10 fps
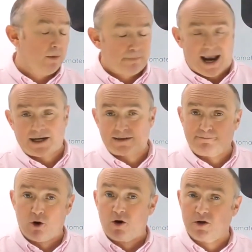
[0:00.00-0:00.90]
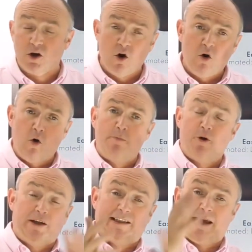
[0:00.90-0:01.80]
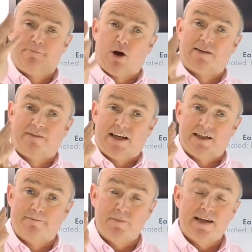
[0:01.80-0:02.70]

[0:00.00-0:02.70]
banks and brokers all putting in their price feeds.